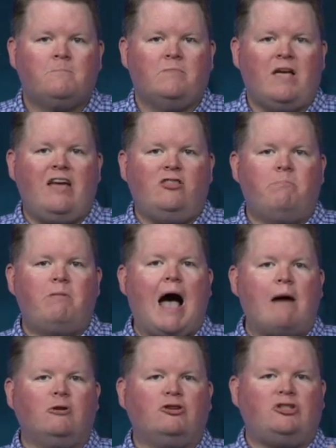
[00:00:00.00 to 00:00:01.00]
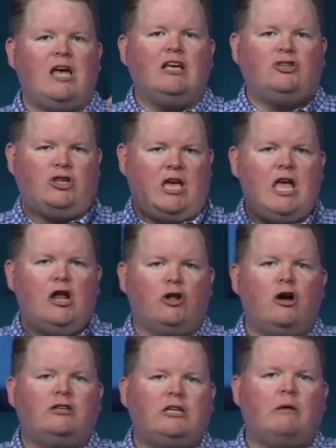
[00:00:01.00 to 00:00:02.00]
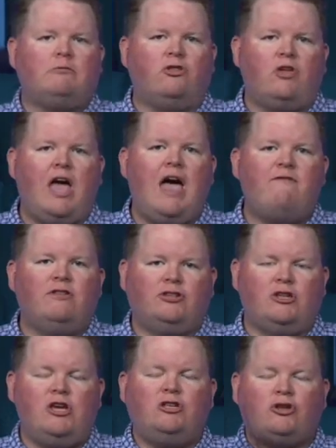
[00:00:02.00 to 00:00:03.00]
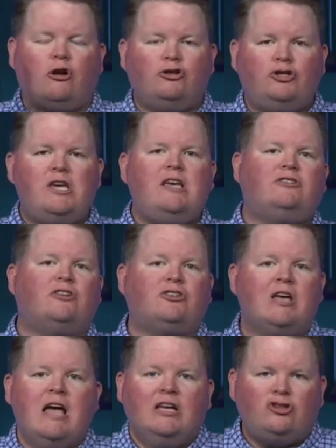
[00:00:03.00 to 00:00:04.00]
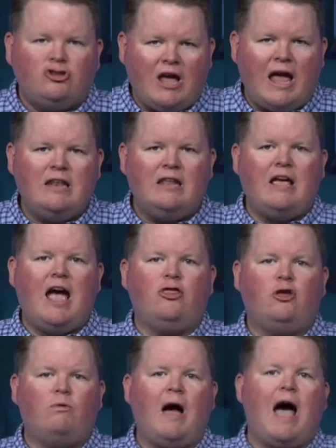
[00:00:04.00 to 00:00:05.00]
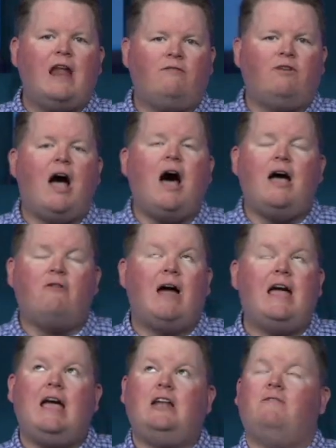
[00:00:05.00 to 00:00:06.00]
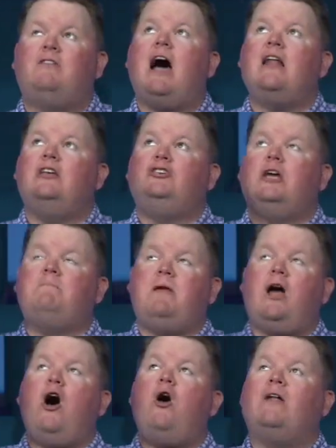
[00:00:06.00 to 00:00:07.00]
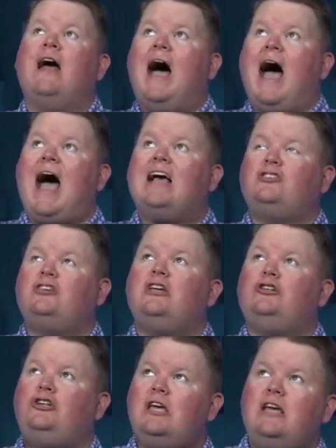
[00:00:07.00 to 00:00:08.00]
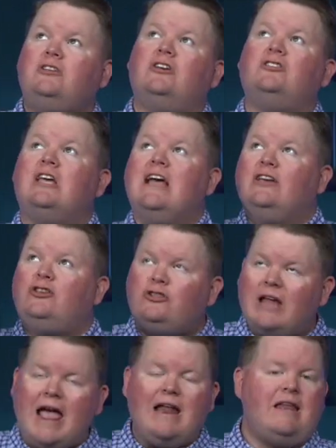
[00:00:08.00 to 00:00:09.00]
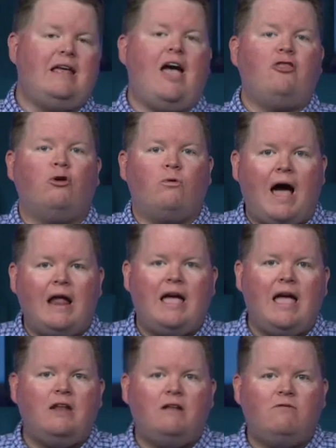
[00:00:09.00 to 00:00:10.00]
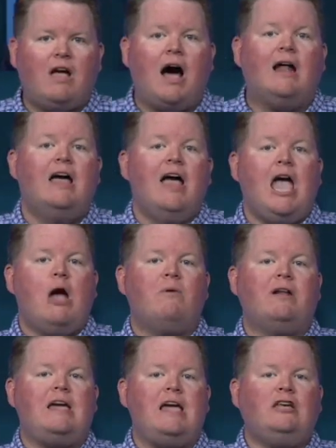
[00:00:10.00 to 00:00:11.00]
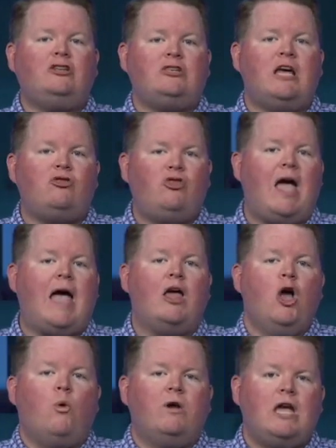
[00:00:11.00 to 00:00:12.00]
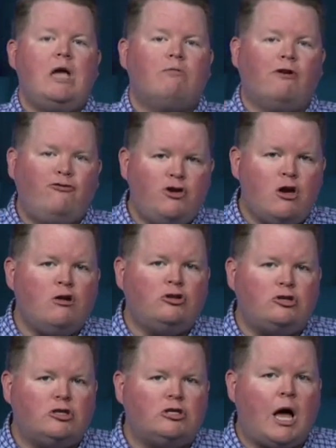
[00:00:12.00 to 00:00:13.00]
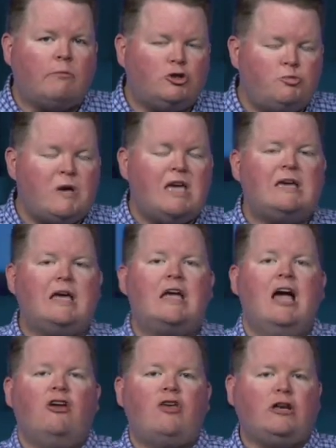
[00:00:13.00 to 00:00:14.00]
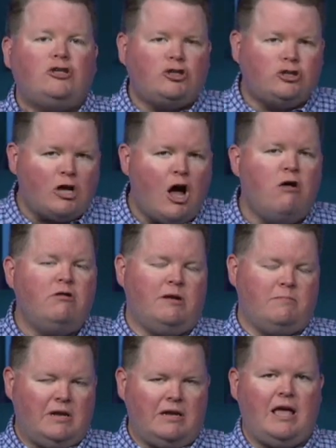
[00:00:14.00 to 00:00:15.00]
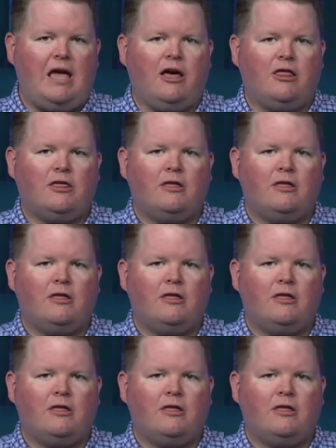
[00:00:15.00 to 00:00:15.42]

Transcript: And the Bible says that he looked up to the heavens and he saw Jesus standing at the right, of God, right hand of God. And he said, Behold, I see Jesus standing at the right hand of God. And when he said that, when he refused to stop speaking, they stoned him to death.